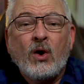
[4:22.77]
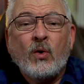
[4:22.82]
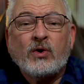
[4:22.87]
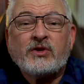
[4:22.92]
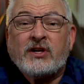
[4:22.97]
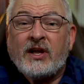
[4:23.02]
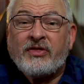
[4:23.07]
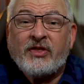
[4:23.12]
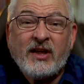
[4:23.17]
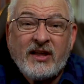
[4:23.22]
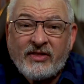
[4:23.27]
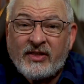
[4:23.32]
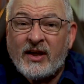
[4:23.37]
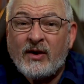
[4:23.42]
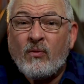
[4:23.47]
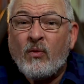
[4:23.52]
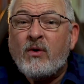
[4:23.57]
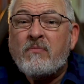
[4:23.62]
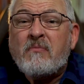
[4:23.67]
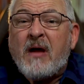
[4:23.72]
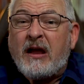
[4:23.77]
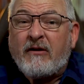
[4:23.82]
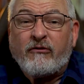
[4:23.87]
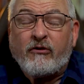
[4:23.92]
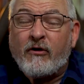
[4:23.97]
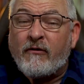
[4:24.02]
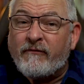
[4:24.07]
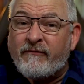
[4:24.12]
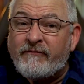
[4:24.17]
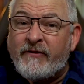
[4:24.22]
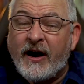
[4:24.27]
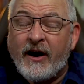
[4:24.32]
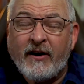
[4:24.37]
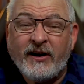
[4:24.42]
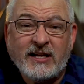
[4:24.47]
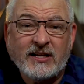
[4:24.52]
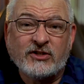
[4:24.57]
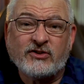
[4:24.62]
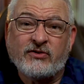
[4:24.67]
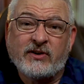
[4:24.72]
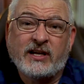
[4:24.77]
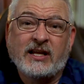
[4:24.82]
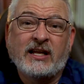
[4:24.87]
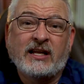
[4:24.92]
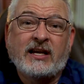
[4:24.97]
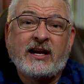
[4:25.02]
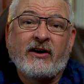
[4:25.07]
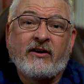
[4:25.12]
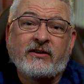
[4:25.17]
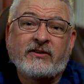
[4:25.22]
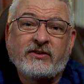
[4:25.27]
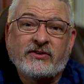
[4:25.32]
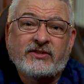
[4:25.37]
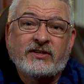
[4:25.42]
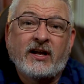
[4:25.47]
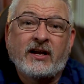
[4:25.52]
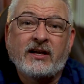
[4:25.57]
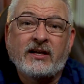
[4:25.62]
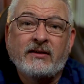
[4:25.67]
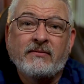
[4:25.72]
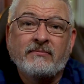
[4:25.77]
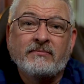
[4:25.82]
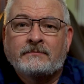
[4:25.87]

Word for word: which I think then would make for a very intriguing character study.